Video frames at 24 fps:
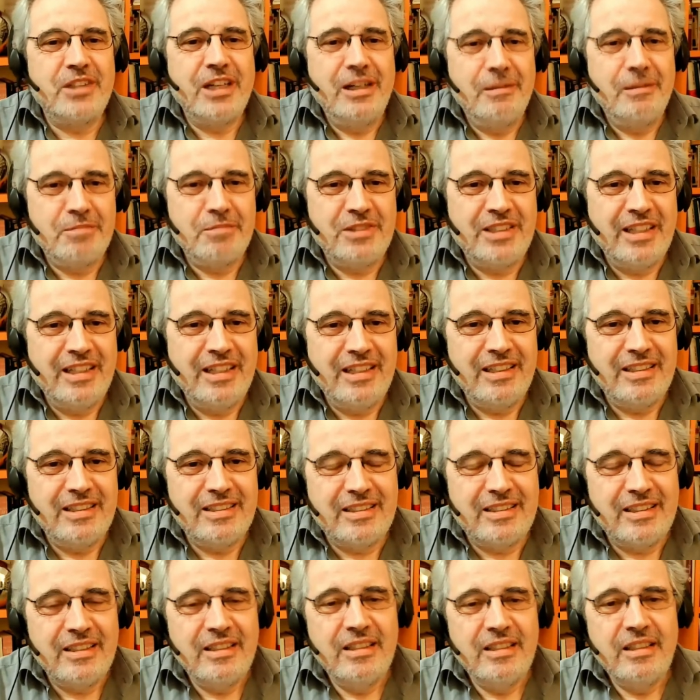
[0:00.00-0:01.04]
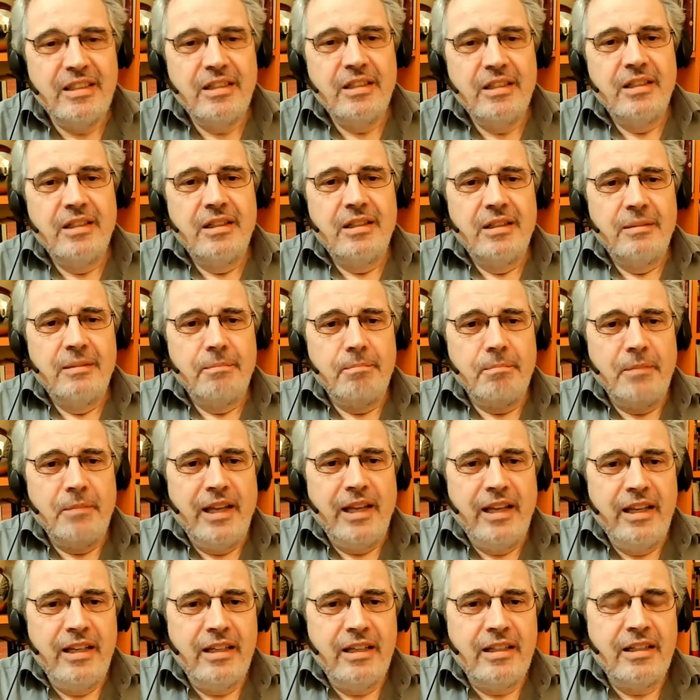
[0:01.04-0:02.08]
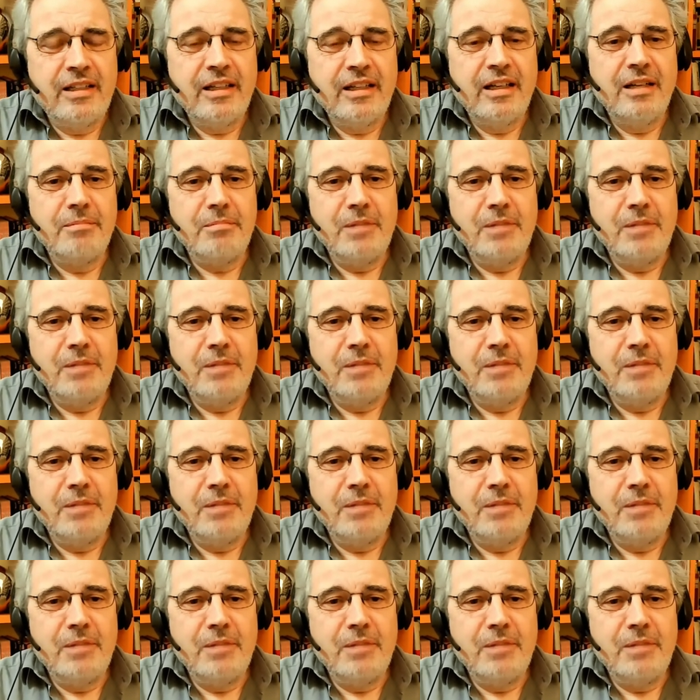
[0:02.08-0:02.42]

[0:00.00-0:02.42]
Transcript: Trump says, make